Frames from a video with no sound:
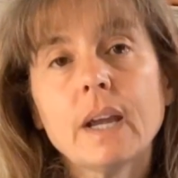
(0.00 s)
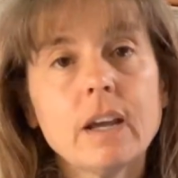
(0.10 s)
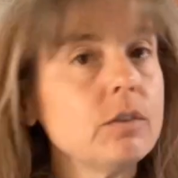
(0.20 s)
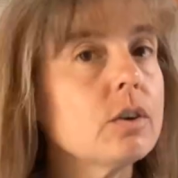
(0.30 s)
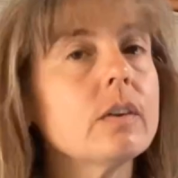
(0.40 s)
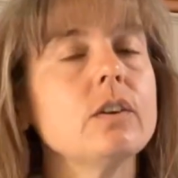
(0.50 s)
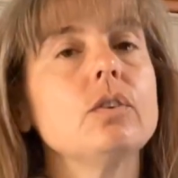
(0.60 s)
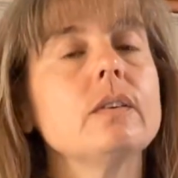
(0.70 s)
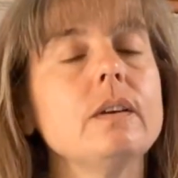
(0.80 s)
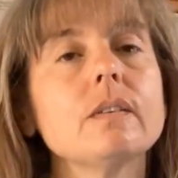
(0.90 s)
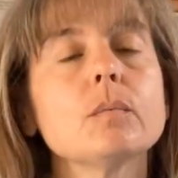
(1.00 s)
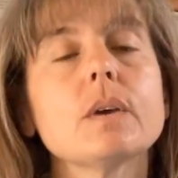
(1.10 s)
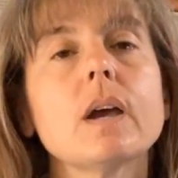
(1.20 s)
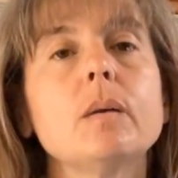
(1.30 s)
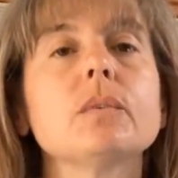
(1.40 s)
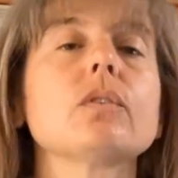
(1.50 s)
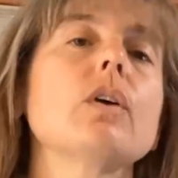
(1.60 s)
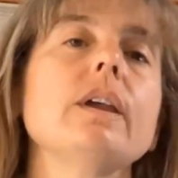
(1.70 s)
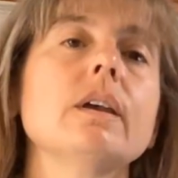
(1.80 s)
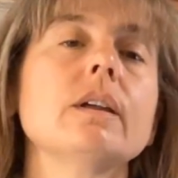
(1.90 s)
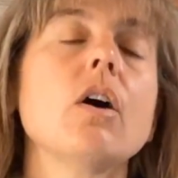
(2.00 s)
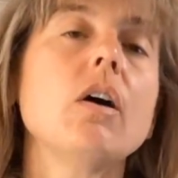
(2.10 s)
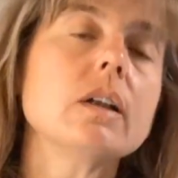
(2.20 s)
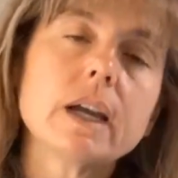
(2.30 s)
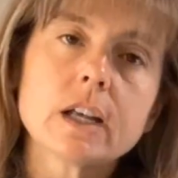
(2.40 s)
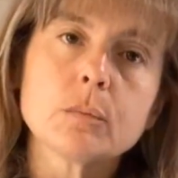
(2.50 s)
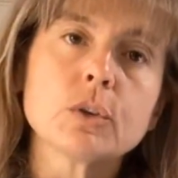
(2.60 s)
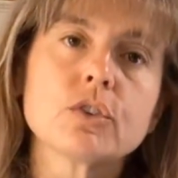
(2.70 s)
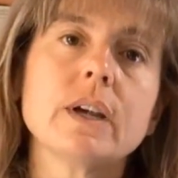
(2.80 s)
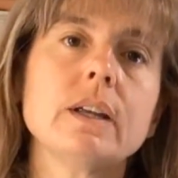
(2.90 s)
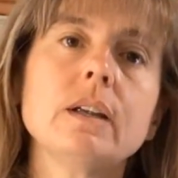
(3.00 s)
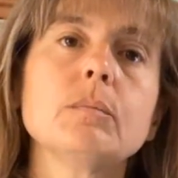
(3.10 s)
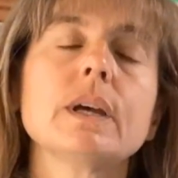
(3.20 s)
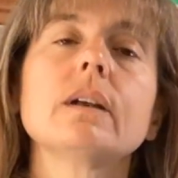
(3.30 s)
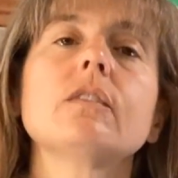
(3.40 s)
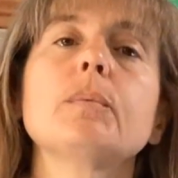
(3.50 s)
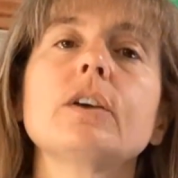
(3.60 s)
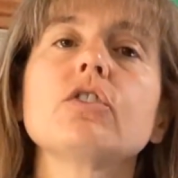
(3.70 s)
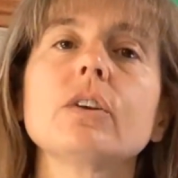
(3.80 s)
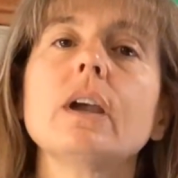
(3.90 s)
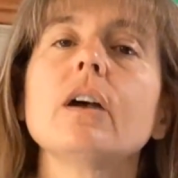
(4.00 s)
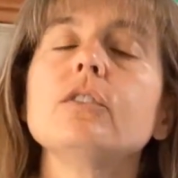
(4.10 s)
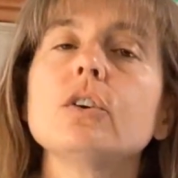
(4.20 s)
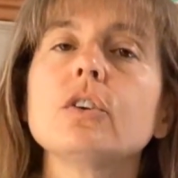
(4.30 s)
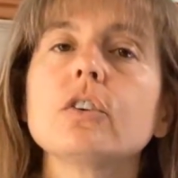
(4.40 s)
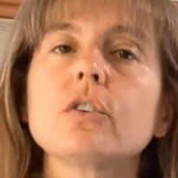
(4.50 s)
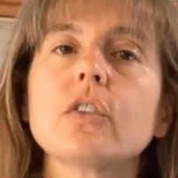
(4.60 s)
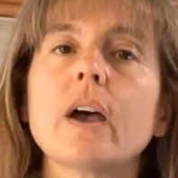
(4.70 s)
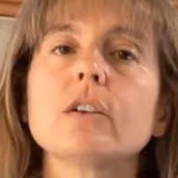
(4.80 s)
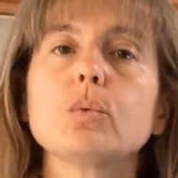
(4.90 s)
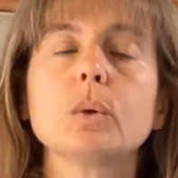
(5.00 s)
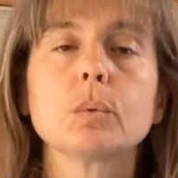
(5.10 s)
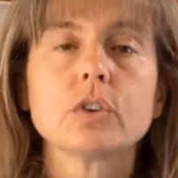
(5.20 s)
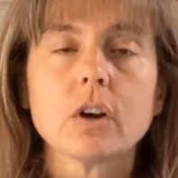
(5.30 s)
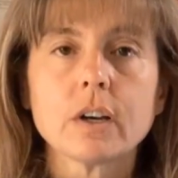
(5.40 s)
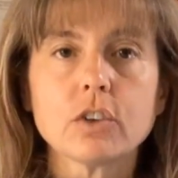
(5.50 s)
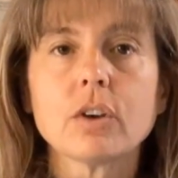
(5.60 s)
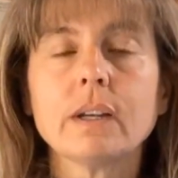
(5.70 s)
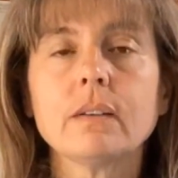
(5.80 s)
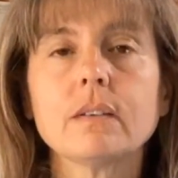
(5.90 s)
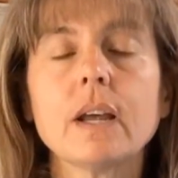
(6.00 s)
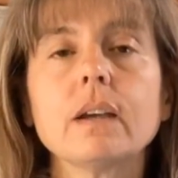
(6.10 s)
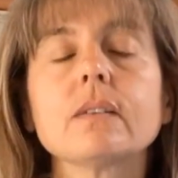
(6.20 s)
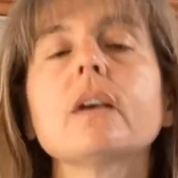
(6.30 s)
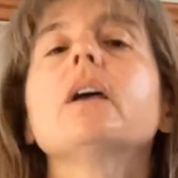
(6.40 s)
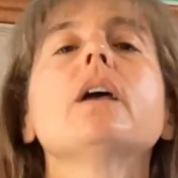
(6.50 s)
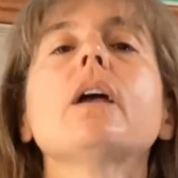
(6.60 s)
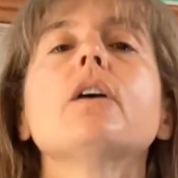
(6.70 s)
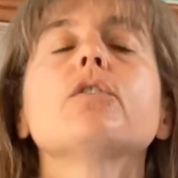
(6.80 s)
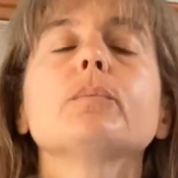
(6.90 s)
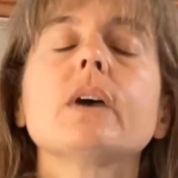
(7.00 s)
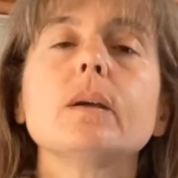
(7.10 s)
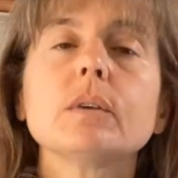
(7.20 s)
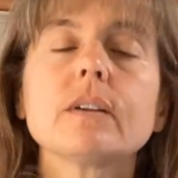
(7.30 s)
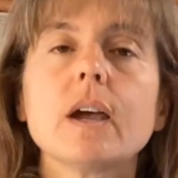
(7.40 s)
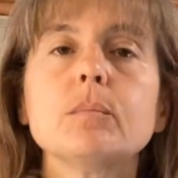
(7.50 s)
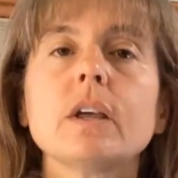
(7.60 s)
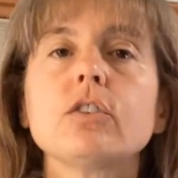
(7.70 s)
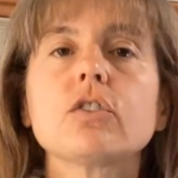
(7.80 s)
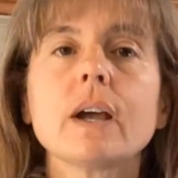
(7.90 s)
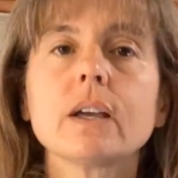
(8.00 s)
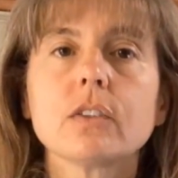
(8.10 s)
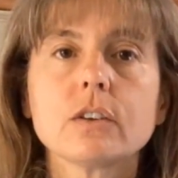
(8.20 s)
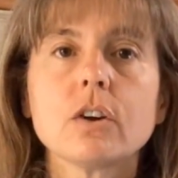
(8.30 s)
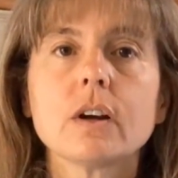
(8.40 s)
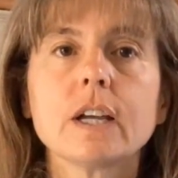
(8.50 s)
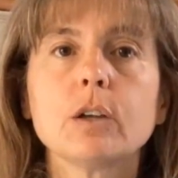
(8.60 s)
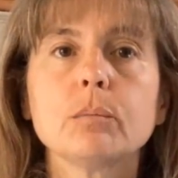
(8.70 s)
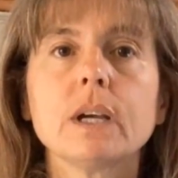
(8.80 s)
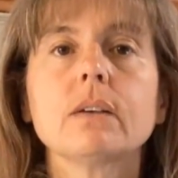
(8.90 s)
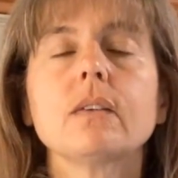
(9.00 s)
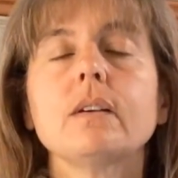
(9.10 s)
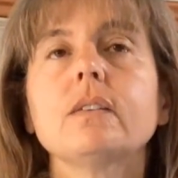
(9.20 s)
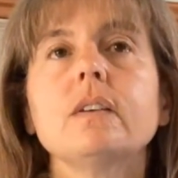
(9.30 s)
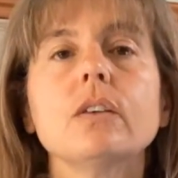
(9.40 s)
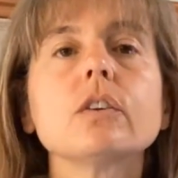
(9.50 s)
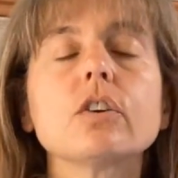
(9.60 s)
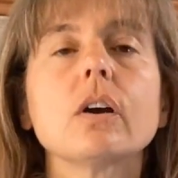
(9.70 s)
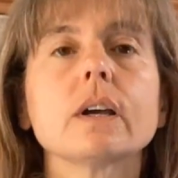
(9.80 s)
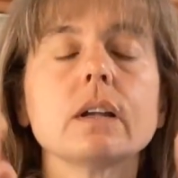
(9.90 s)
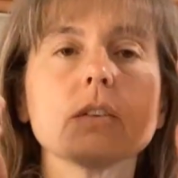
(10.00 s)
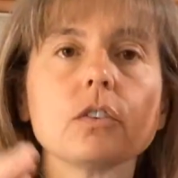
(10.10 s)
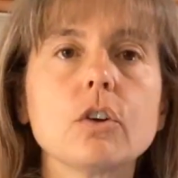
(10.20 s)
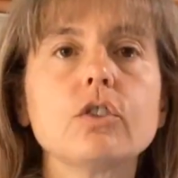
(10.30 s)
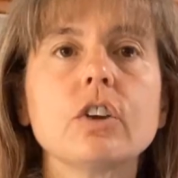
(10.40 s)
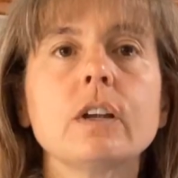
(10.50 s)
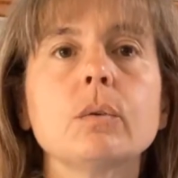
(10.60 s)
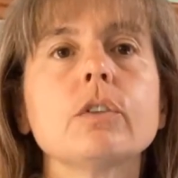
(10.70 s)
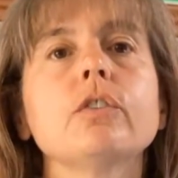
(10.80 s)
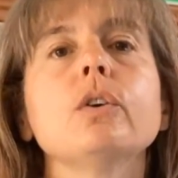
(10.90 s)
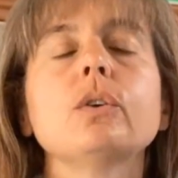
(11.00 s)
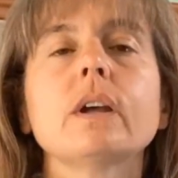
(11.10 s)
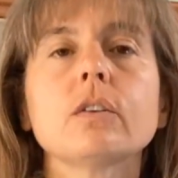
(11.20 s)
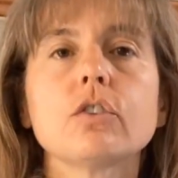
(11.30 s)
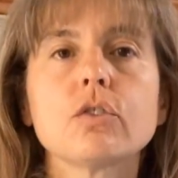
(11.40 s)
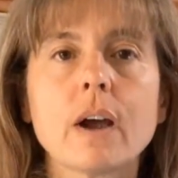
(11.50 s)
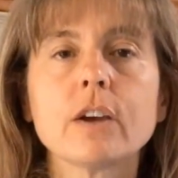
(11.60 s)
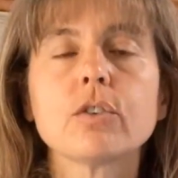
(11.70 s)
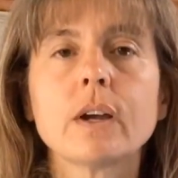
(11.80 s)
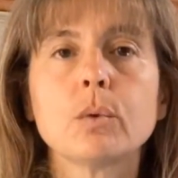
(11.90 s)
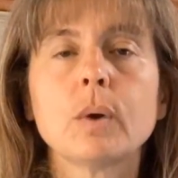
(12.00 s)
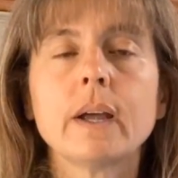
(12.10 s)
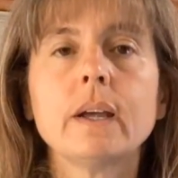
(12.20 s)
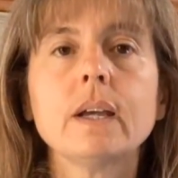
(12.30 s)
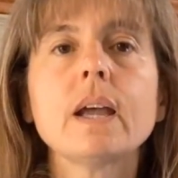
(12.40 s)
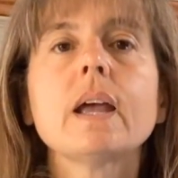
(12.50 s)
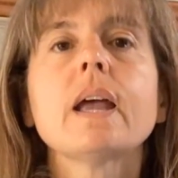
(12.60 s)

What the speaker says: behavior that you see sometimes in all animal training, but especially I've noticed that when we're target training snakes, from time to time they strike at the target because they see the target, associate it with food, and strike right away.